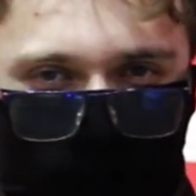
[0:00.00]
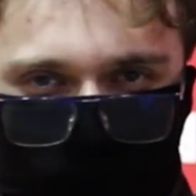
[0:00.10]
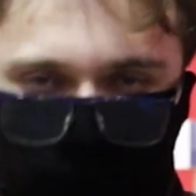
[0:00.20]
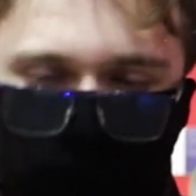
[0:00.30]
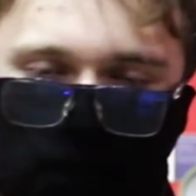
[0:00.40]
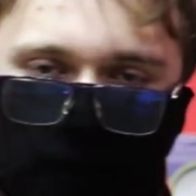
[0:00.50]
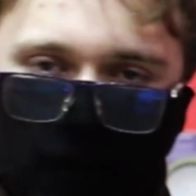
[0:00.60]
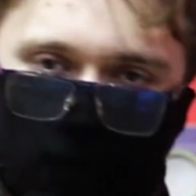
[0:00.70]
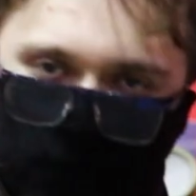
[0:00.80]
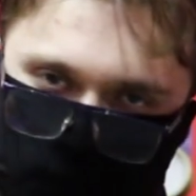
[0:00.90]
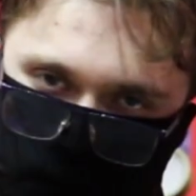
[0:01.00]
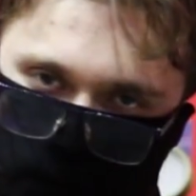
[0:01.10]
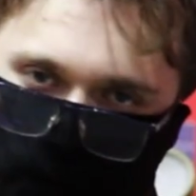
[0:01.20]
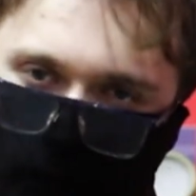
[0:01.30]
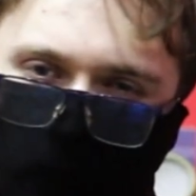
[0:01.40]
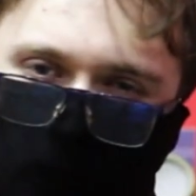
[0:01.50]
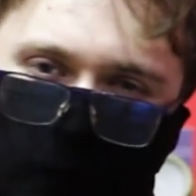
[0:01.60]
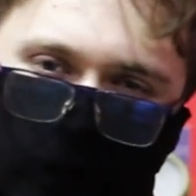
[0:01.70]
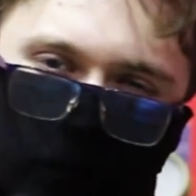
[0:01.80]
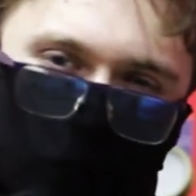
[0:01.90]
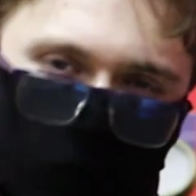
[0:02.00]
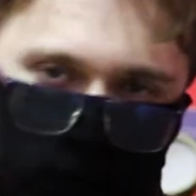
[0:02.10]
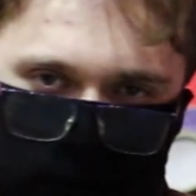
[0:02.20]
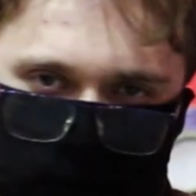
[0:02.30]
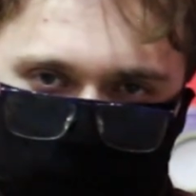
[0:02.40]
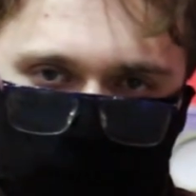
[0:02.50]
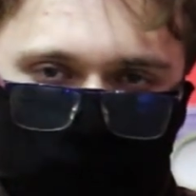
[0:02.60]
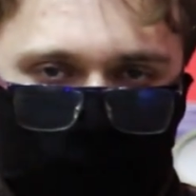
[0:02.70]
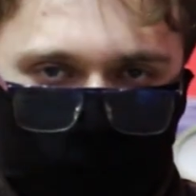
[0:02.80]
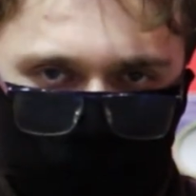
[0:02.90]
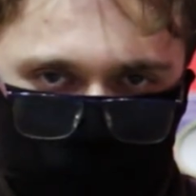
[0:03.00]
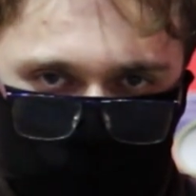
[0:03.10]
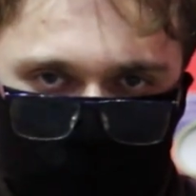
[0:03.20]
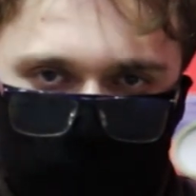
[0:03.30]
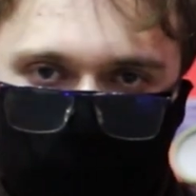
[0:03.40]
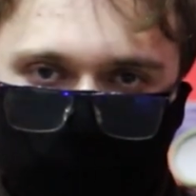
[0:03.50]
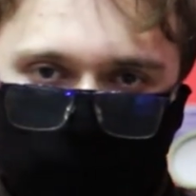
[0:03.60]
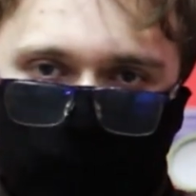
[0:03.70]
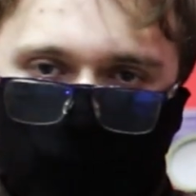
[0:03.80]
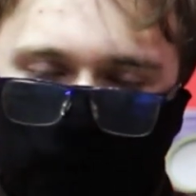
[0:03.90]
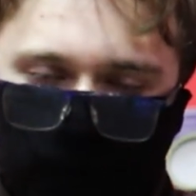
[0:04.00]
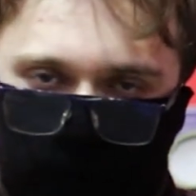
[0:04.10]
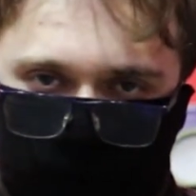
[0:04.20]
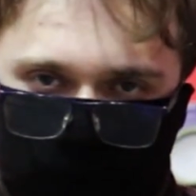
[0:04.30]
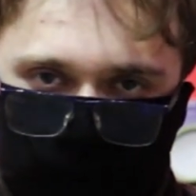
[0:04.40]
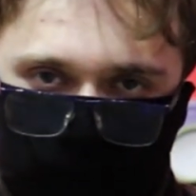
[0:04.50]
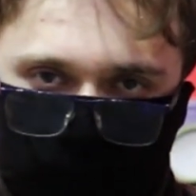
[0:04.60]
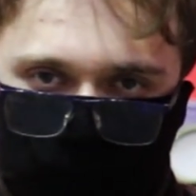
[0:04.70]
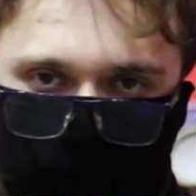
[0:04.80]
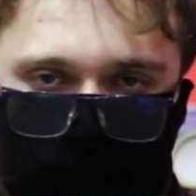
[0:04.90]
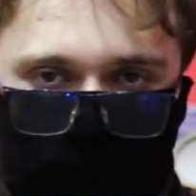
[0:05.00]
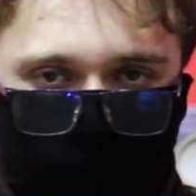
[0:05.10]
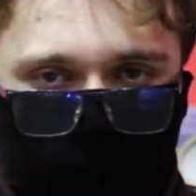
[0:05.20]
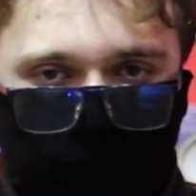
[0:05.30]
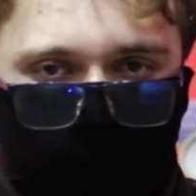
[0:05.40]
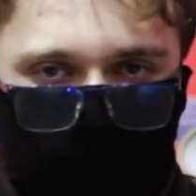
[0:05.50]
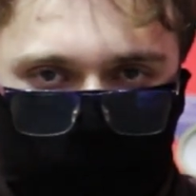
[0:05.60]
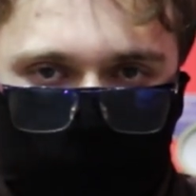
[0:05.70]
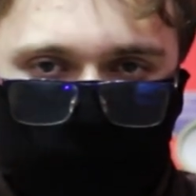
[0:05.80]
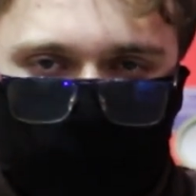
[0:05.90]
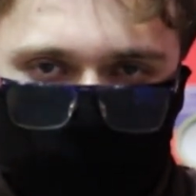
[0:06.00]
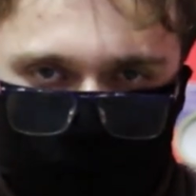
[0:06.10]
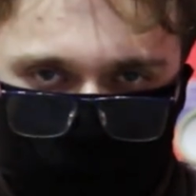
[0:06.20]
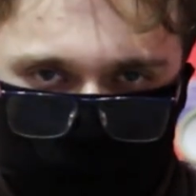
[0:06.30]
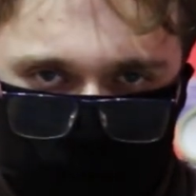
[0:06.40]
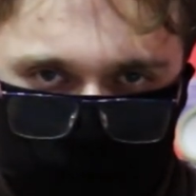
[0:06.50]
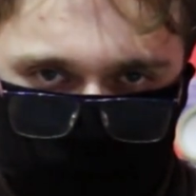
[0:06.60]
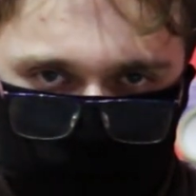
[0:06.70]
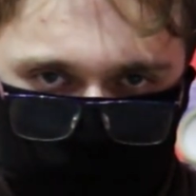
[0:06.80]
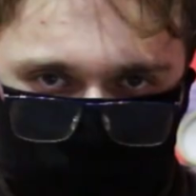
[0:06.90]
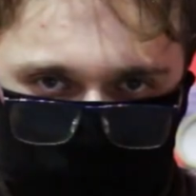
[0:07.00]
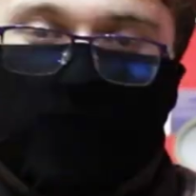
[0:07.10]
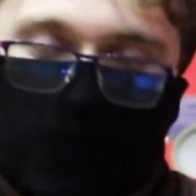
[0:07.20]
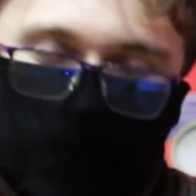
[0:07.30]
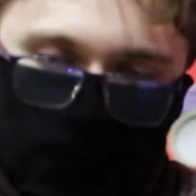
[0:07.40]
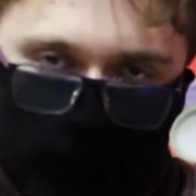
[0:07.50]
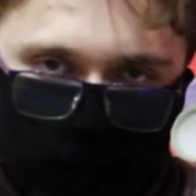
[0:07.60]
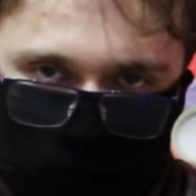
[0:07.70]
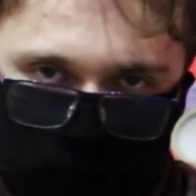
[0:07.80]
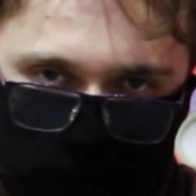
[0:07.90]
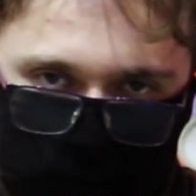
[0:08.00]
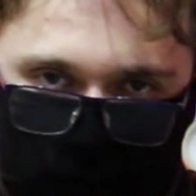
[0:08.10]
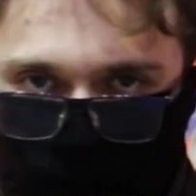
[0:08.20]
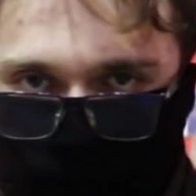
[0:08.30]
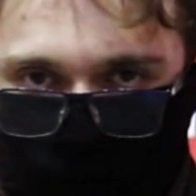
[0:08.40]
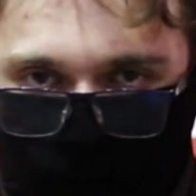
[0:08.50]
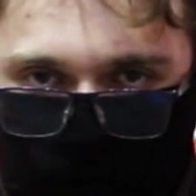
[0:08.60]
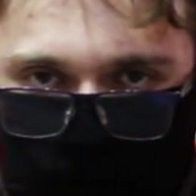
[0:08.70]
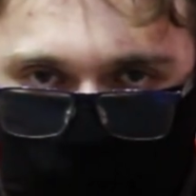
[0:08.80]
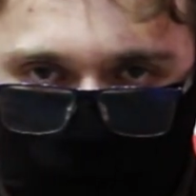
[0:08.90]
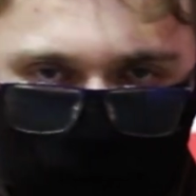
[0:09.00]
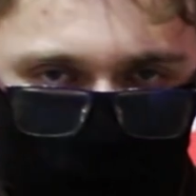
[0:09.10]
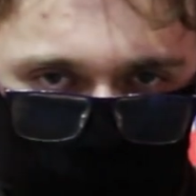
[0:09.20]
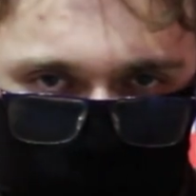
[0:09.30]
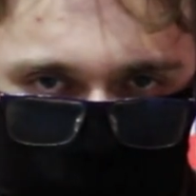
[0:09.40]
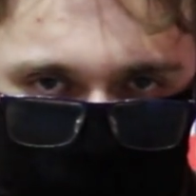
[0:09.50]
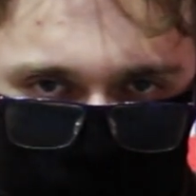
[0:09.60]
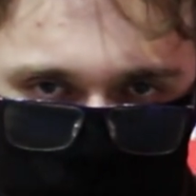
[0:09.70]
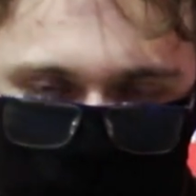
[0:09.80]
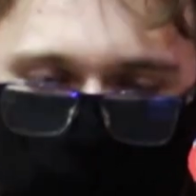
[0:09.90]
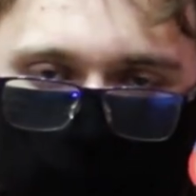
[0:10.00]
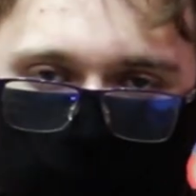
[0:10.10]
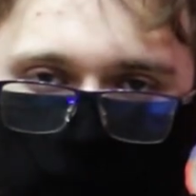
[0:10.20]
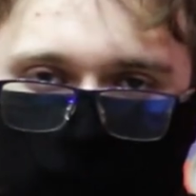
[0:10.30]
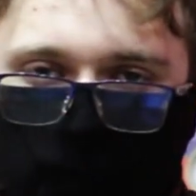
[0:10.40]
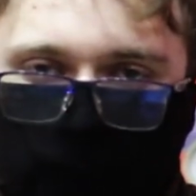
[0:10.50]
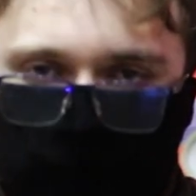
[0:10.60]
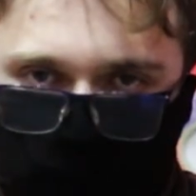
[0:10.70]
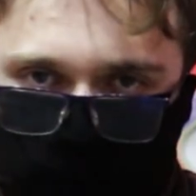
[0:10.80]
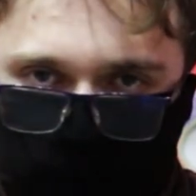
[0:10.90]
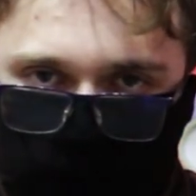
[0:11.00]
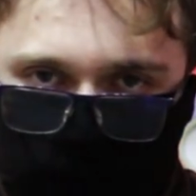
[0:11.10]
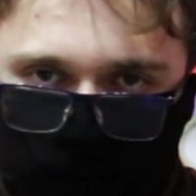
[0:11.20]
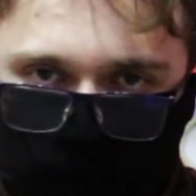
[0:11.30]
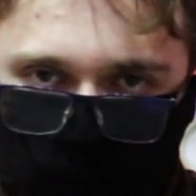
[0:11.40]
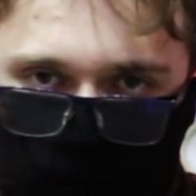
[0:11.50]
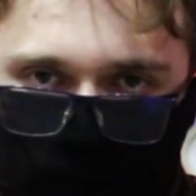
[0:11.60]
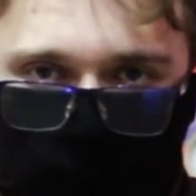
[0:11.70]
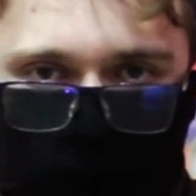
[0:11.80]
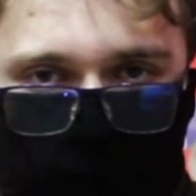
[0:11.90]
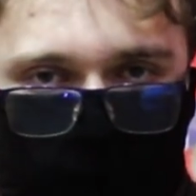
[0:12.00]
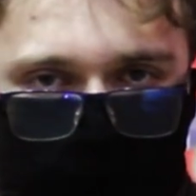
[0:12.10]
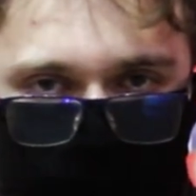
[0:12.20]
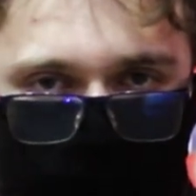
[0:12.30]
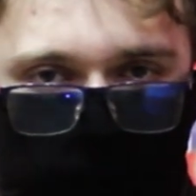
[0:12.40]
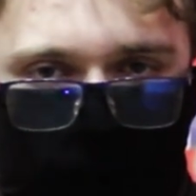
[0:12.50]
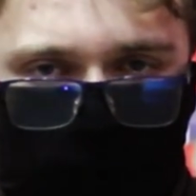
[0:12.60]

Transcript: This is because the following shots in the burst compensate for the aiming errors. This is because their following shots compensate for the aiming